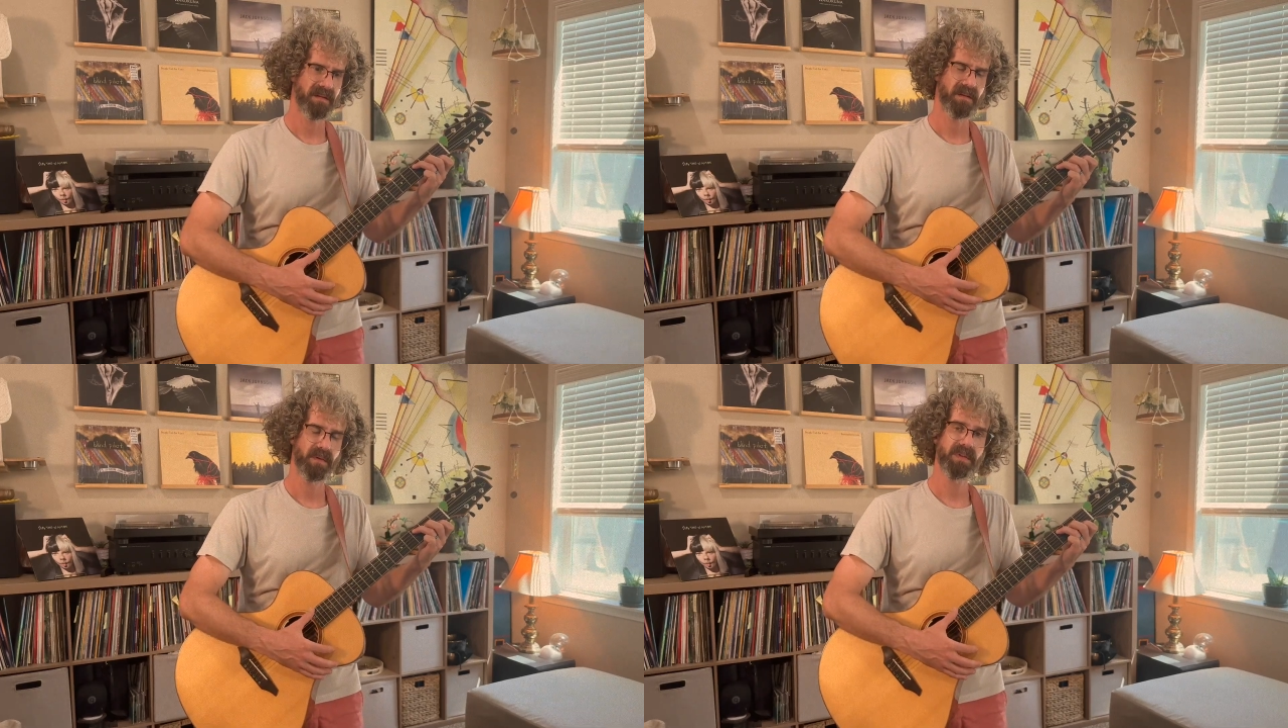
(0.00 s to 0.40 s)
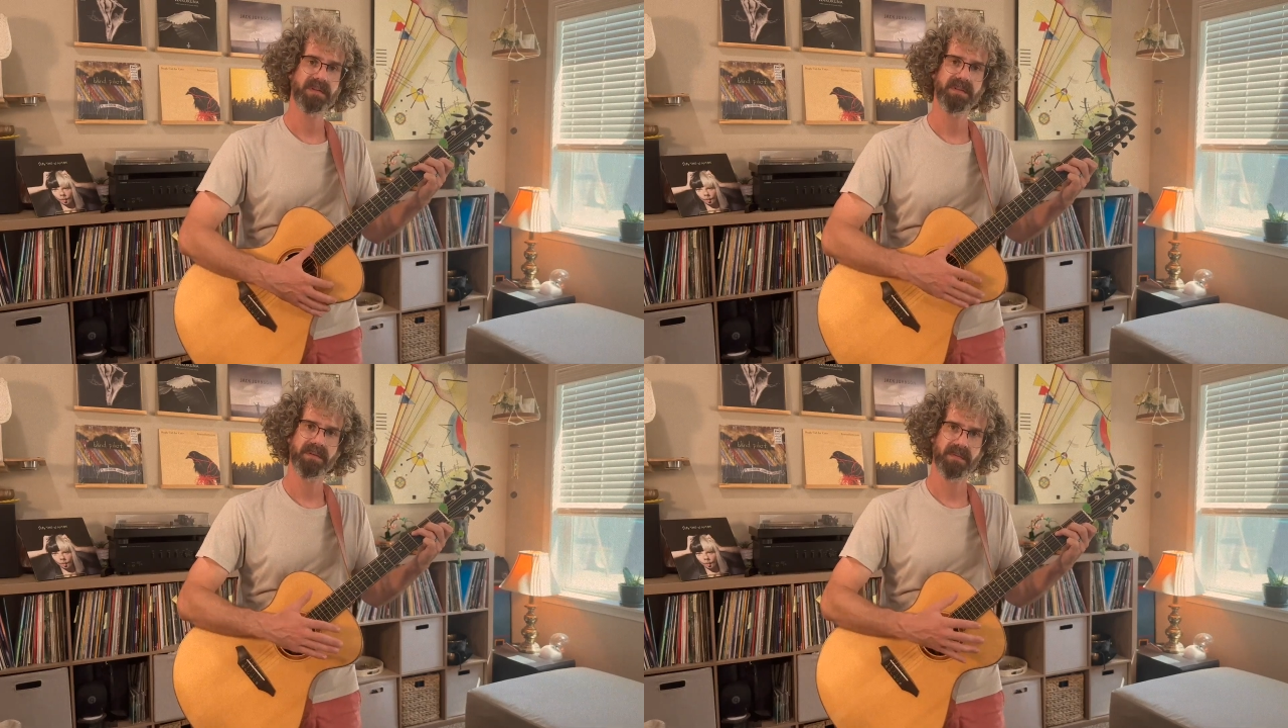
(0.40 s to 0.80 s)
Note
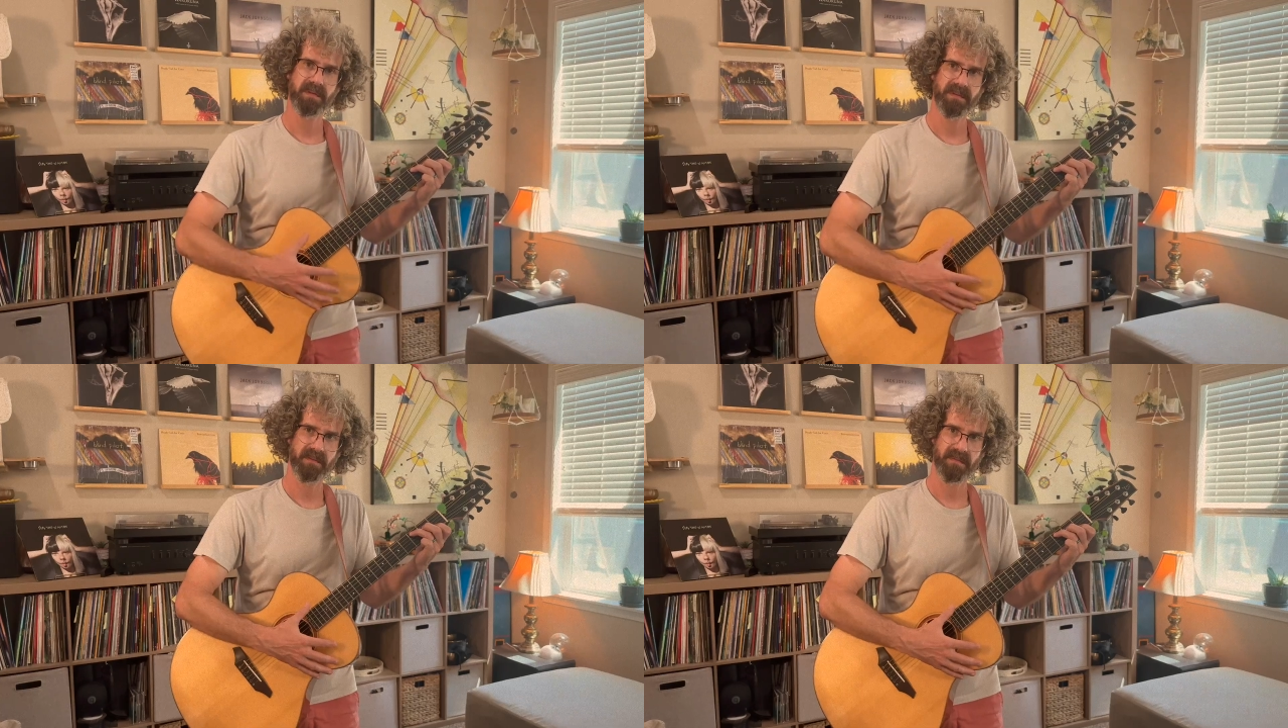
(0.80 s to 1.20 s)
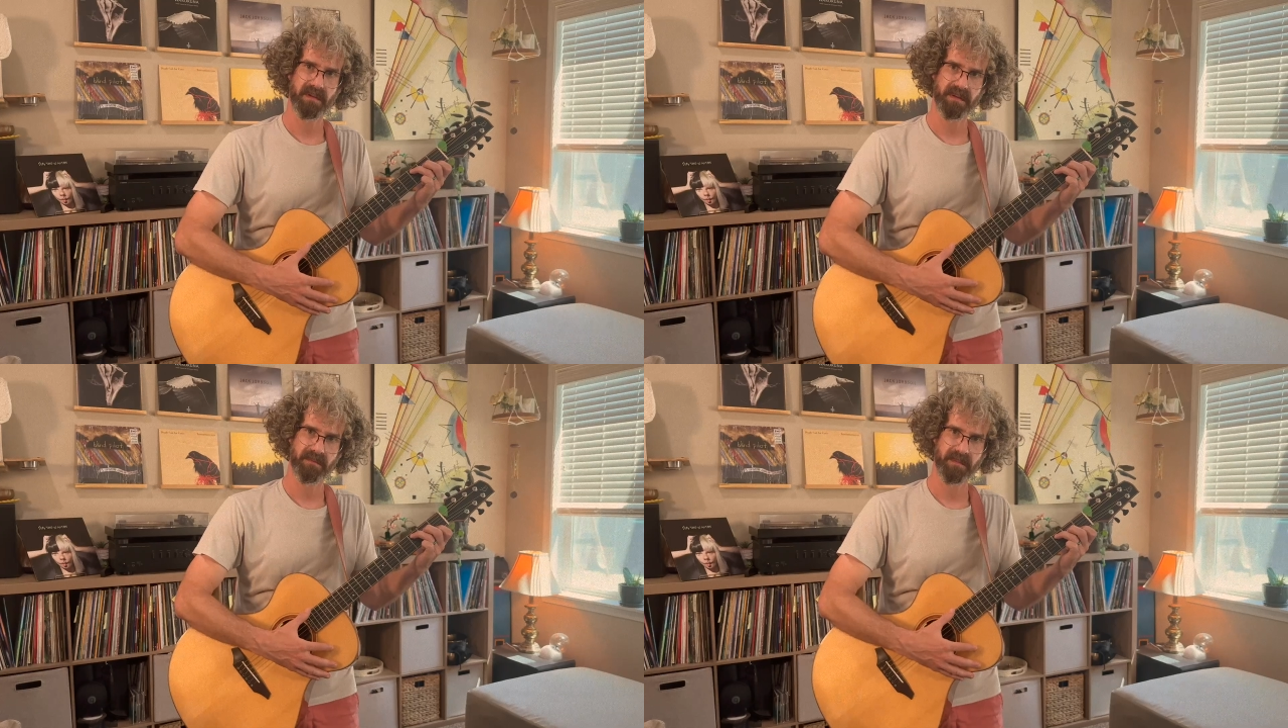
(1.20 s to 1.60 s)
the difference in
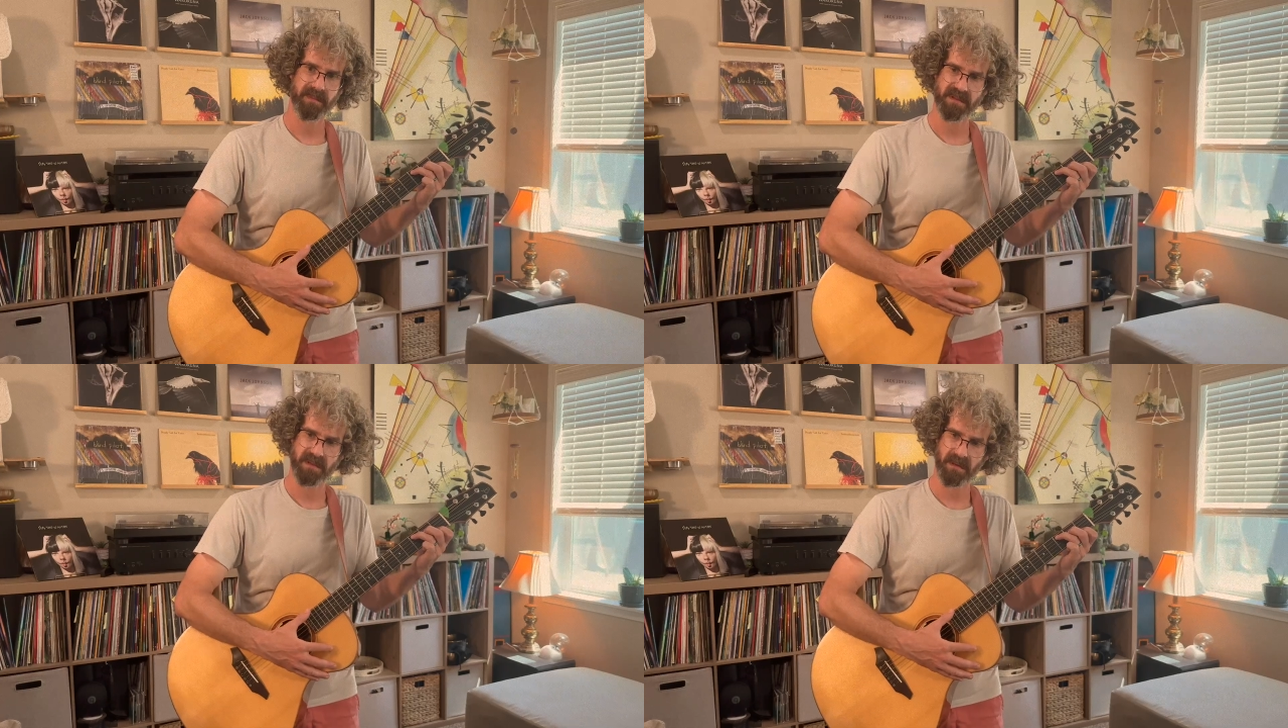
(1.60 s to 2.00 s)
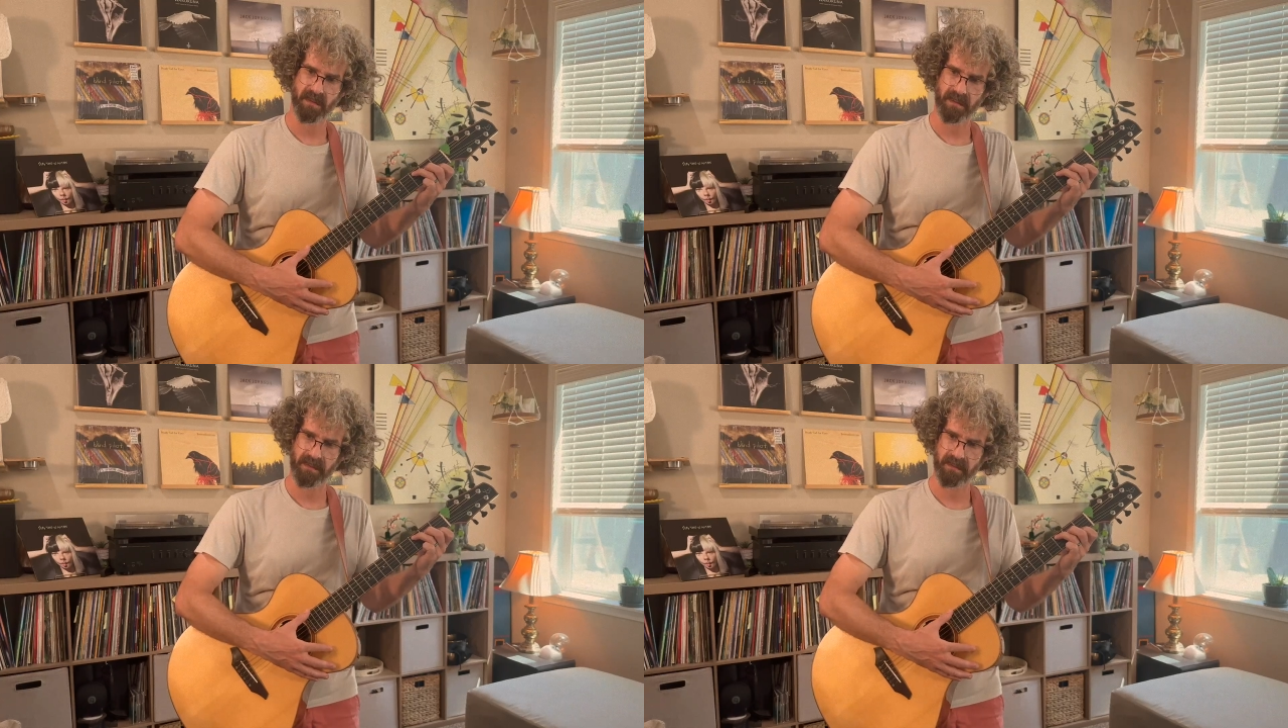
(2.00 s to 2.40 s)
feeling from the G
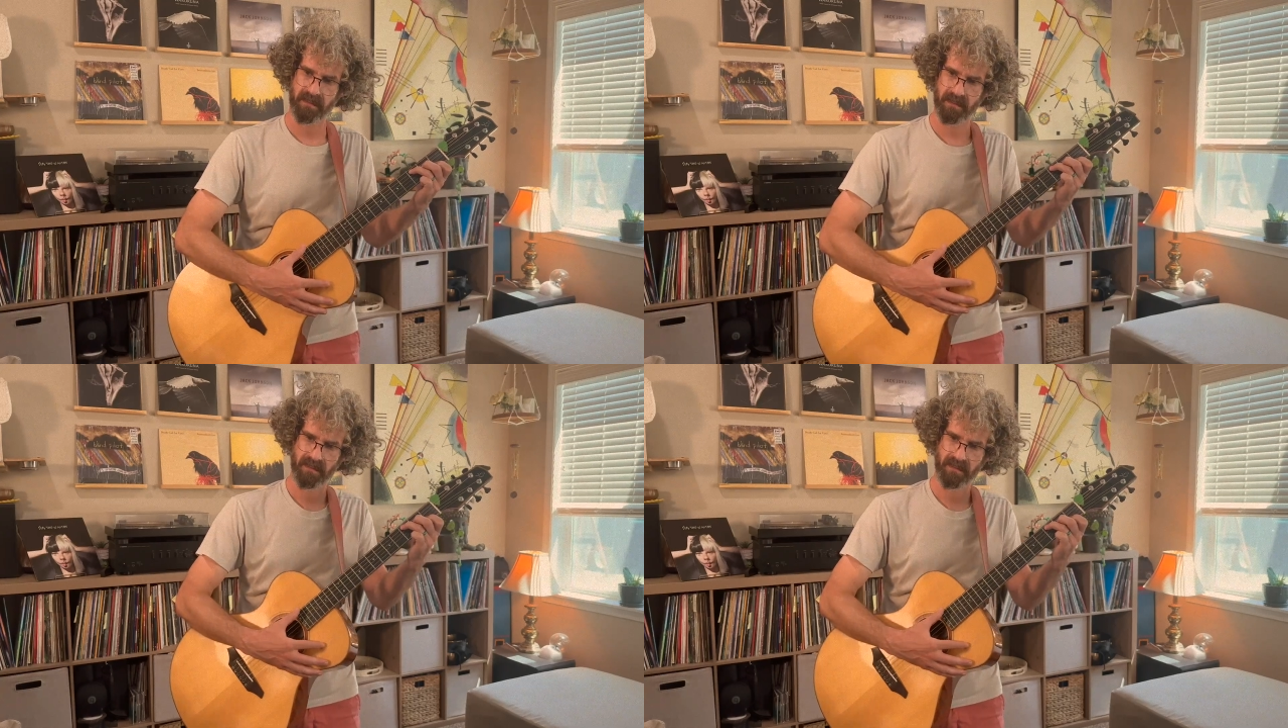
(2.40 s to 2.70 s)
chord.